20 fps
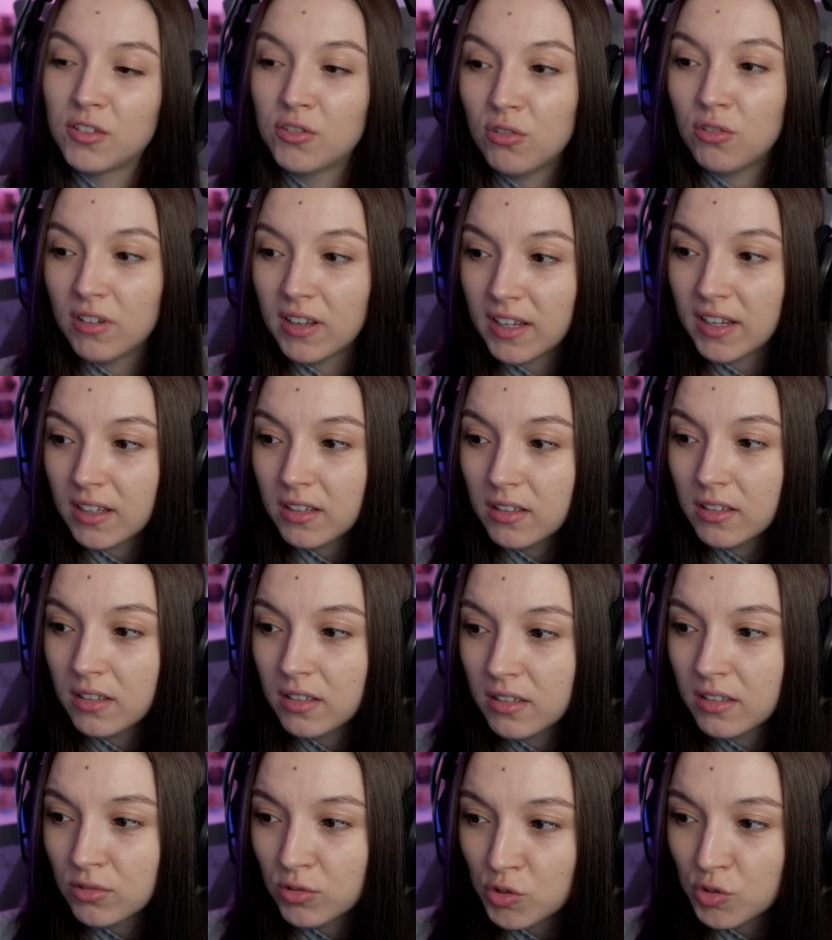don't like
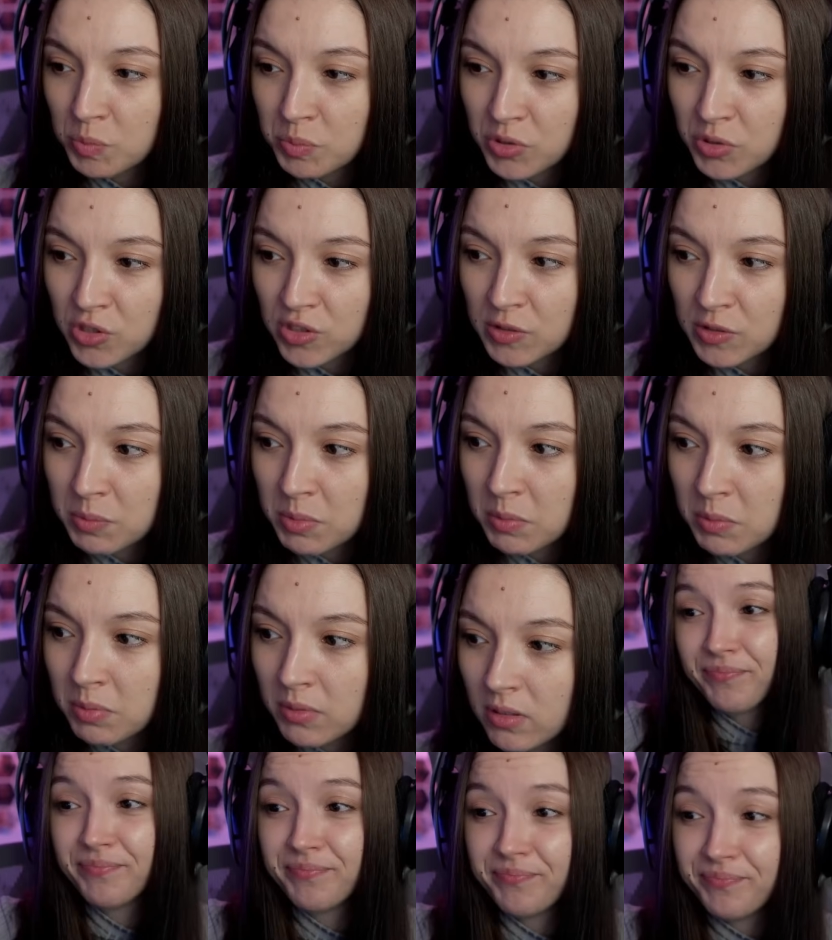suspicious
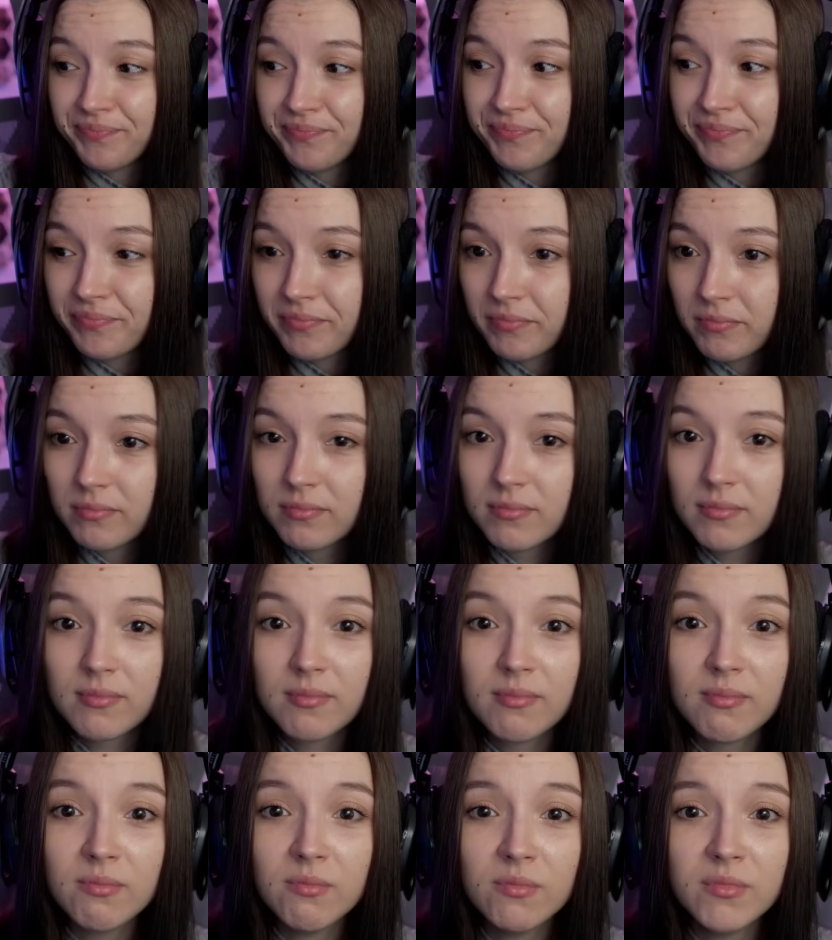people.
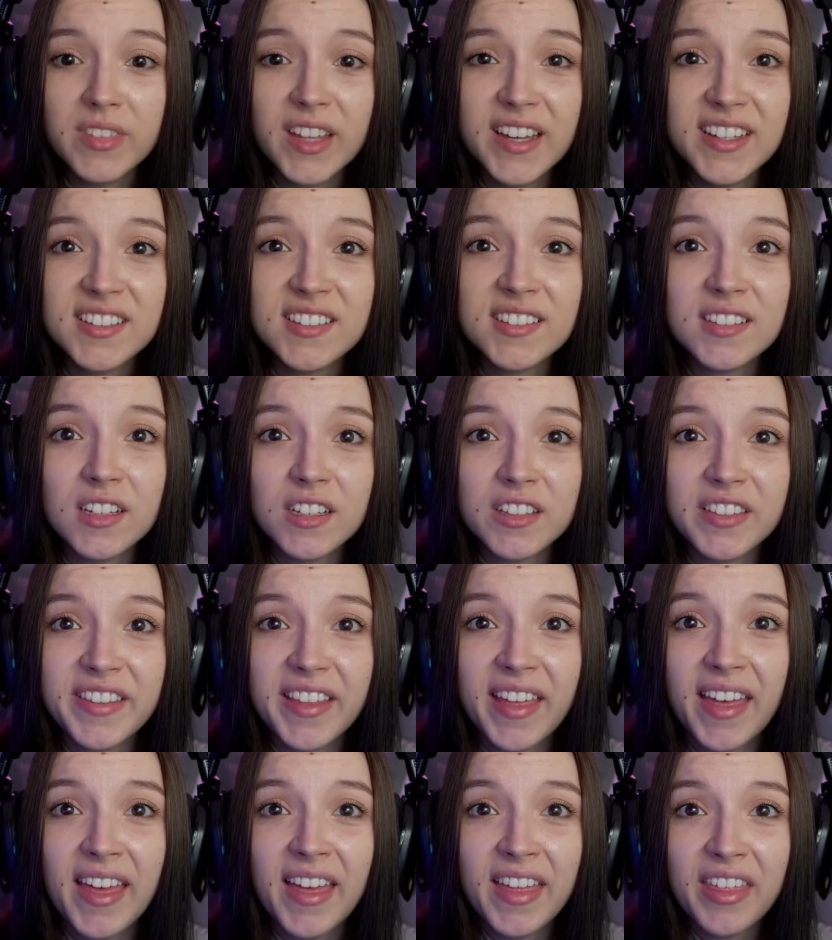That's a
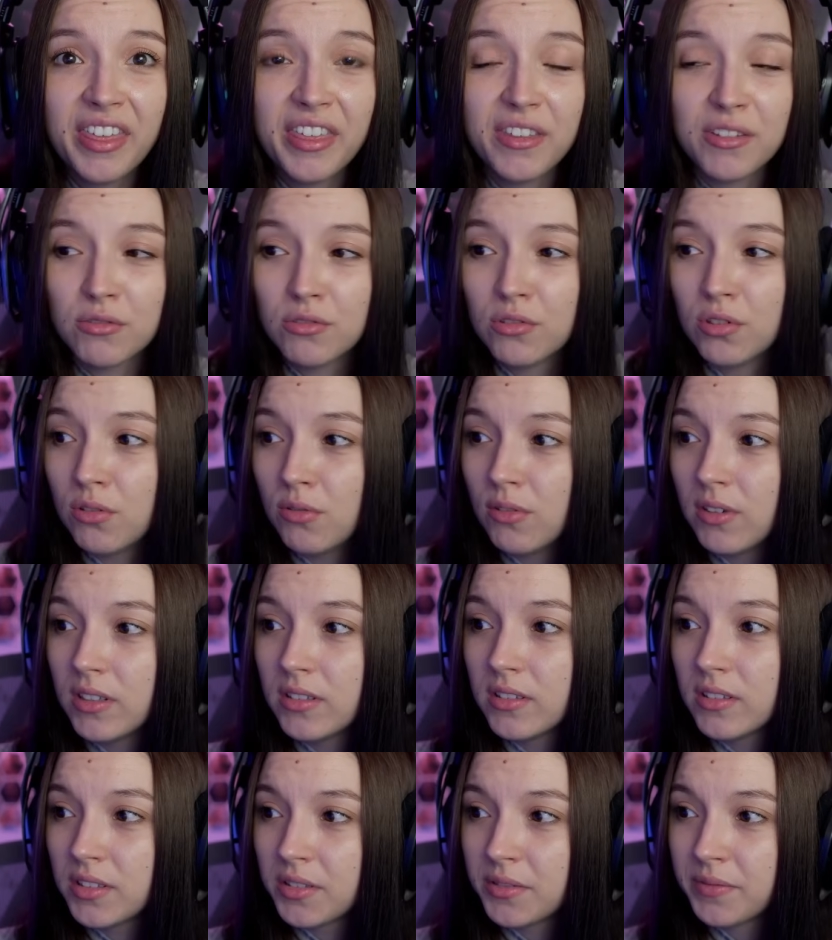death you don't
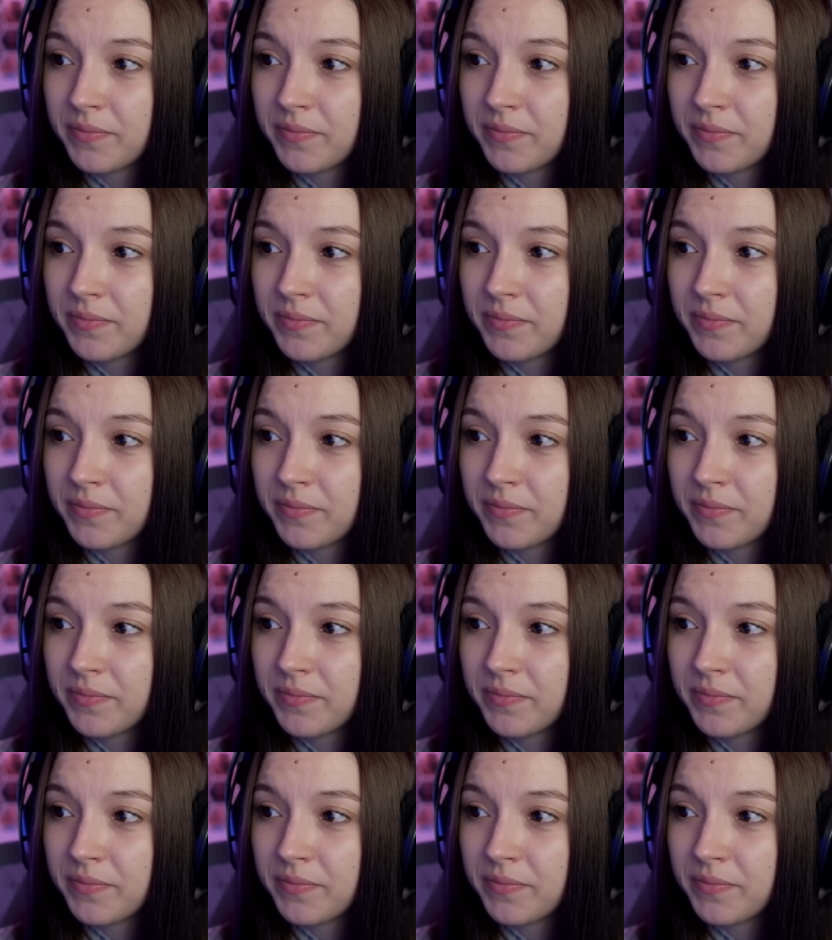want.